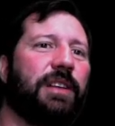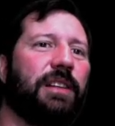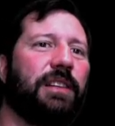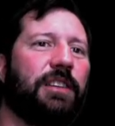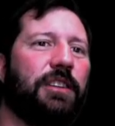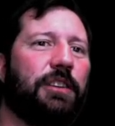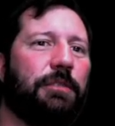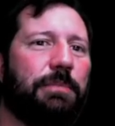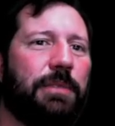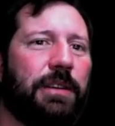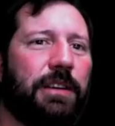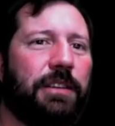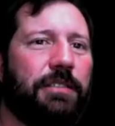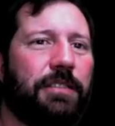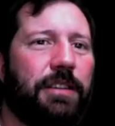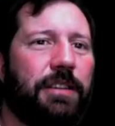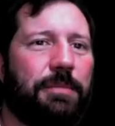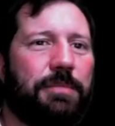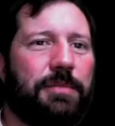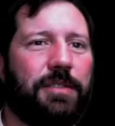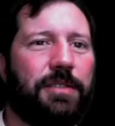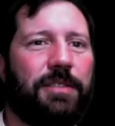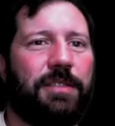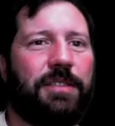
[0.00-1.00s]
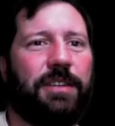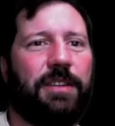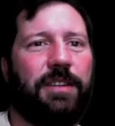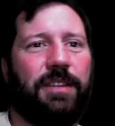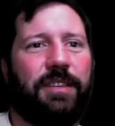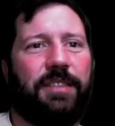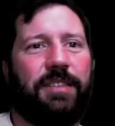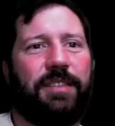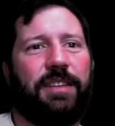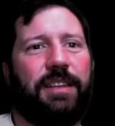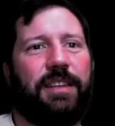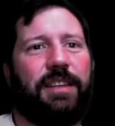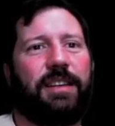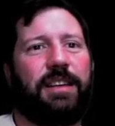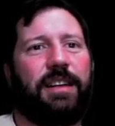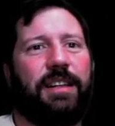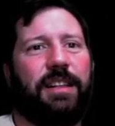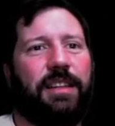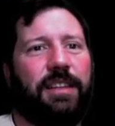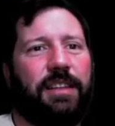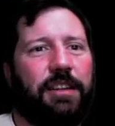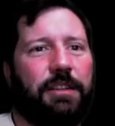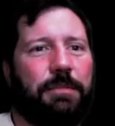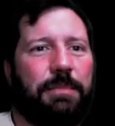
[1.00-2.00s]
a little bit cryptocurrency, a
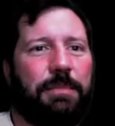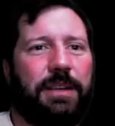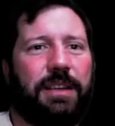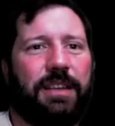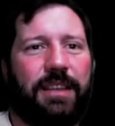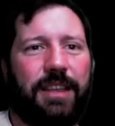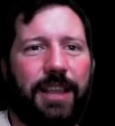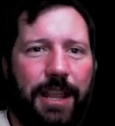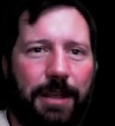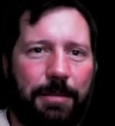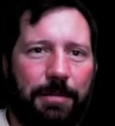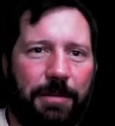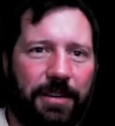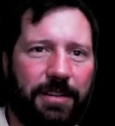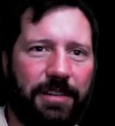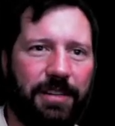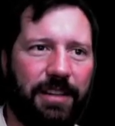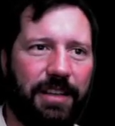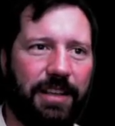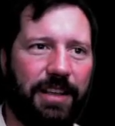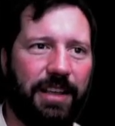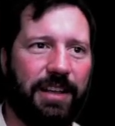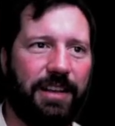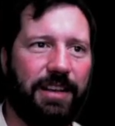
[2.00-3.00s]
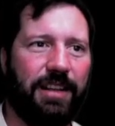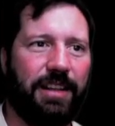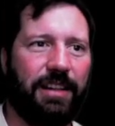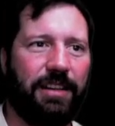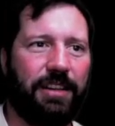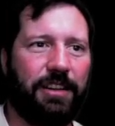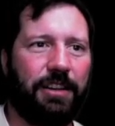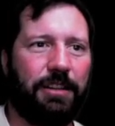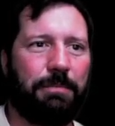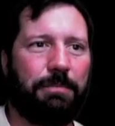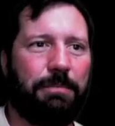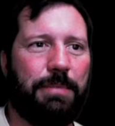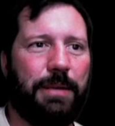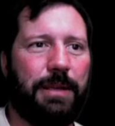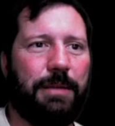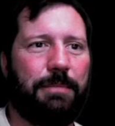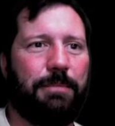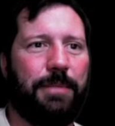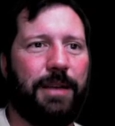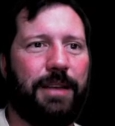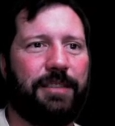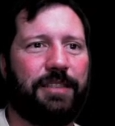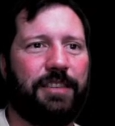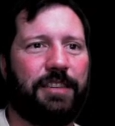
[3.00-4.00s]
little bit gamer clan, a little bit
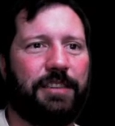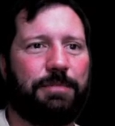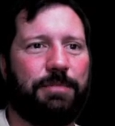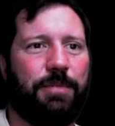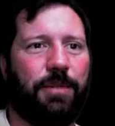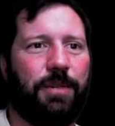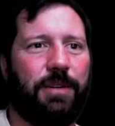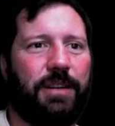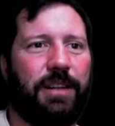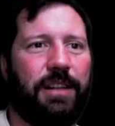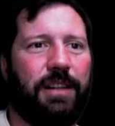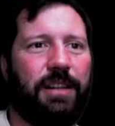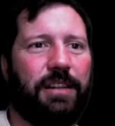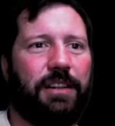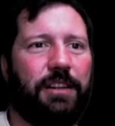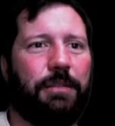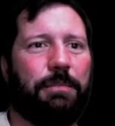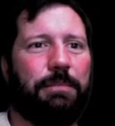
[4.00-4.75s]
message board, a little